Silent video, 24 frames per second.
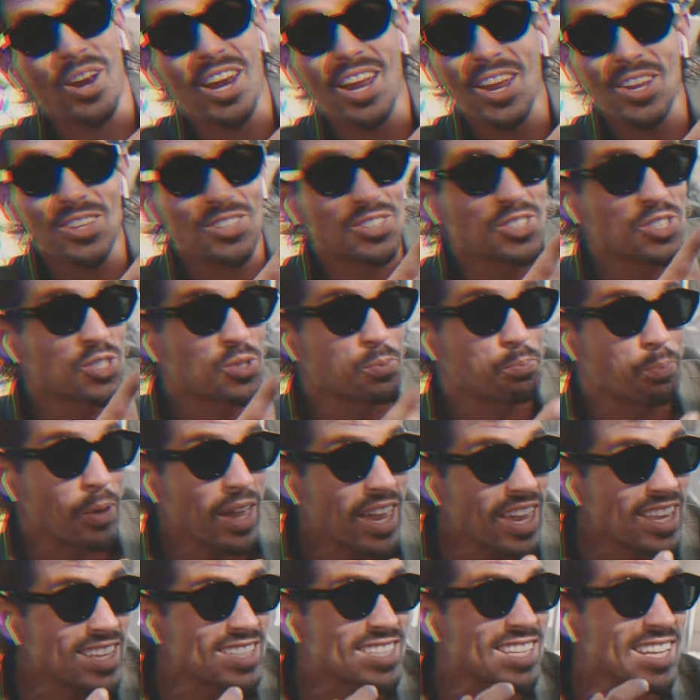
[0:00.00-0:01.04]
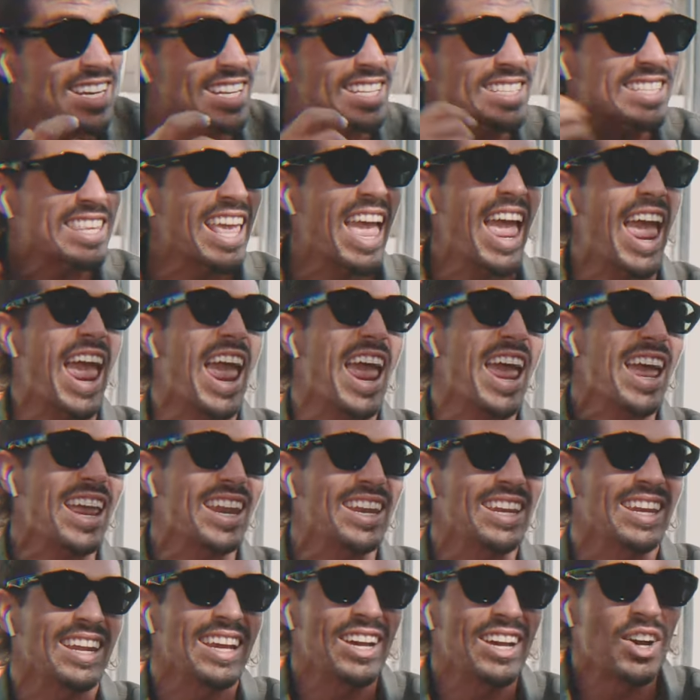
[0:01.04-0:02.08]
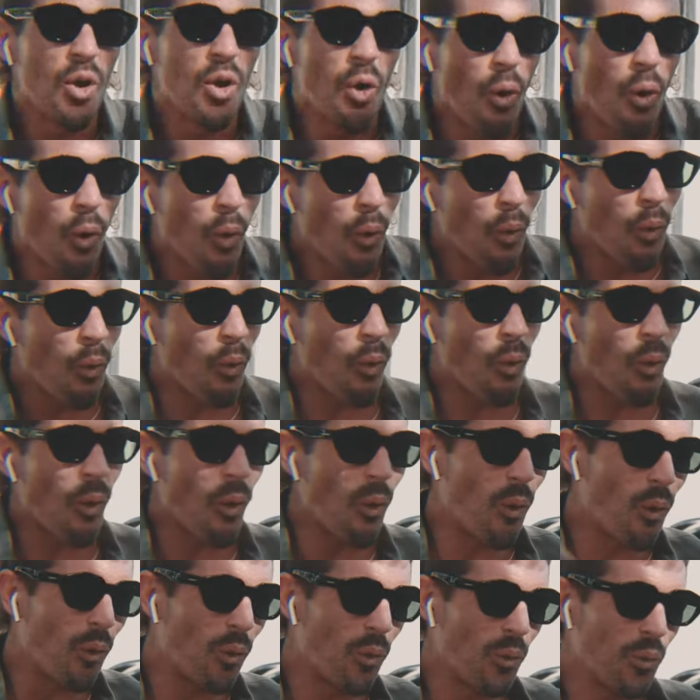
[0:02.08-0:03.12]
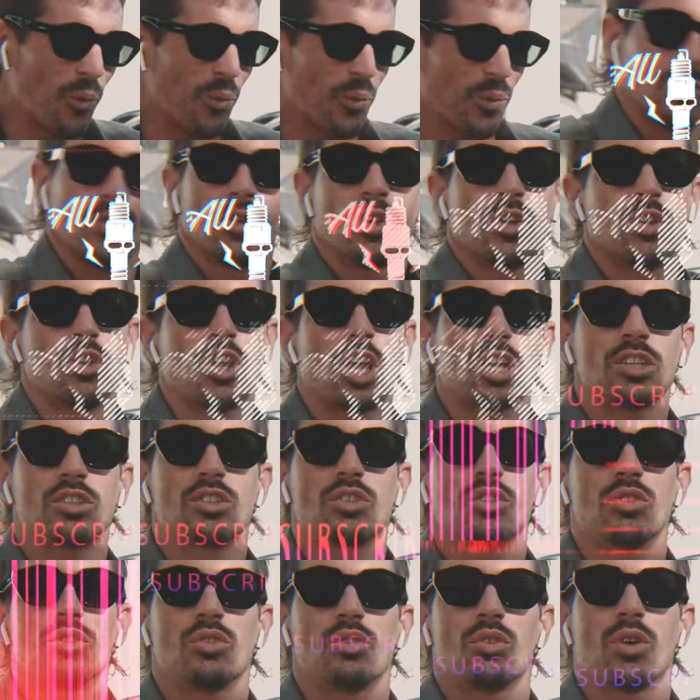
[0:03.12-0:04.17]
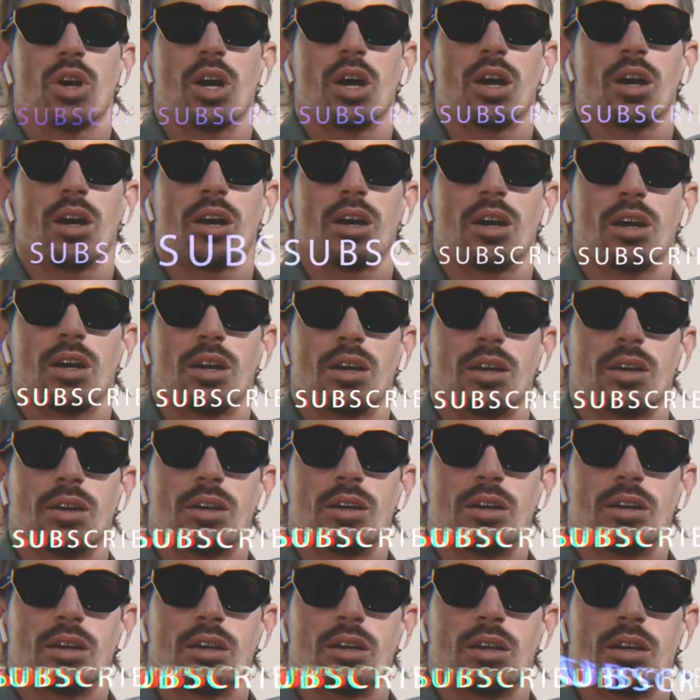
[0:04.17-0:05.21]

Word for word: when it spins in his hand, whoo! Not too, uh...